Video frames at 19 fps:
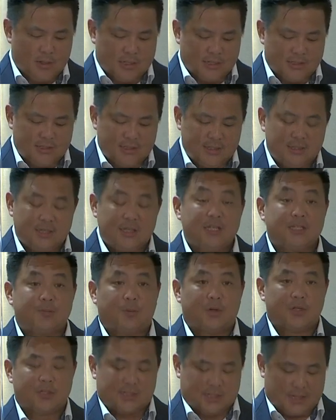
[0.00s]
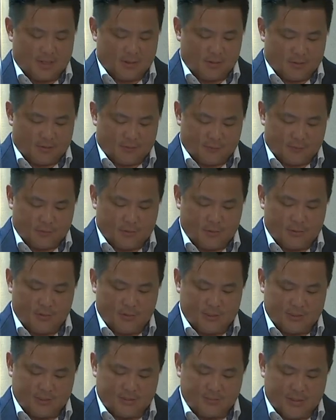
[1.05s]
Indeed, esports can offer
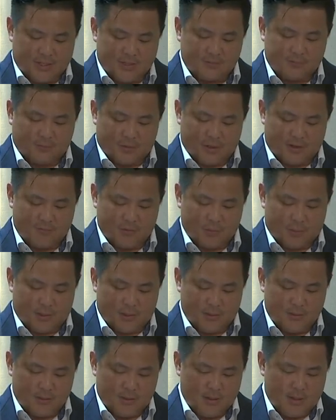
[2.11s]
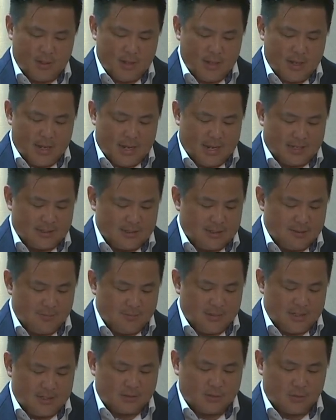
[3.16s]
the space for everyone, and it
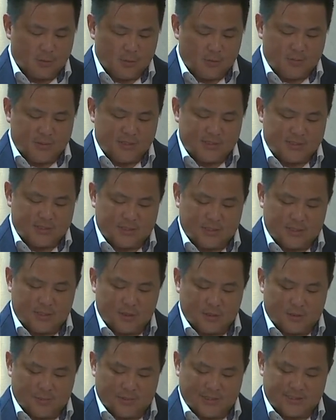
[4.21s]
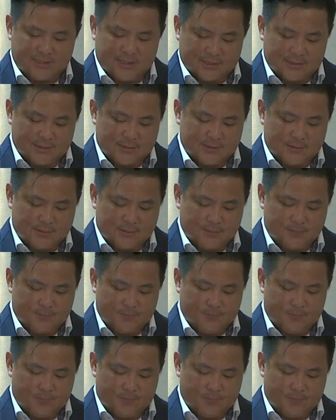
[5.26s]
makes good business and economic sense.